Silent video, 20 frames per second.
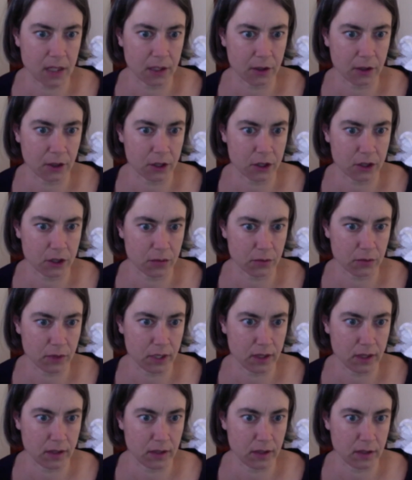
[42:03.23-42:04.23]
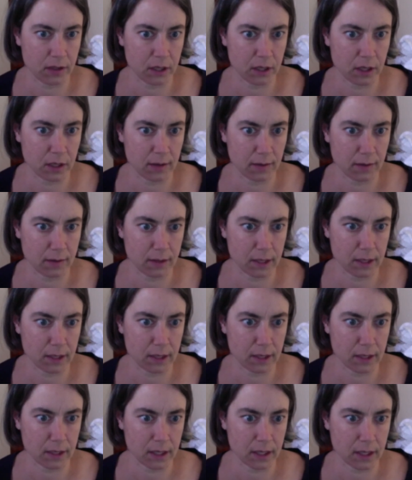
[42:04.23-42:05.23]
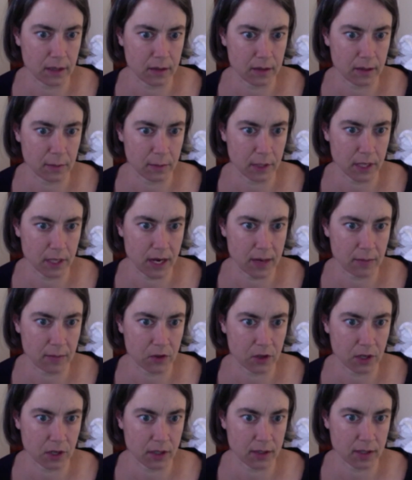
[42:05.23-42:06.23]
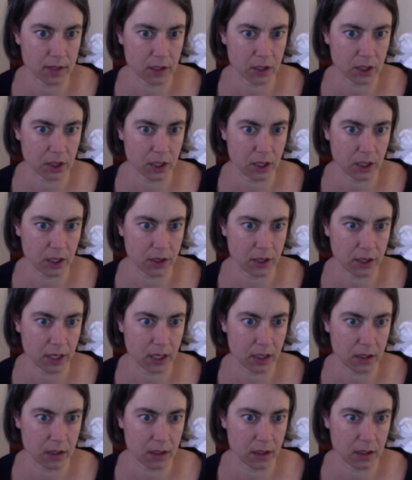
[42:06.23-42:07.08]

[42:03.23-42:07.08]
could you read some of the abstract section here again?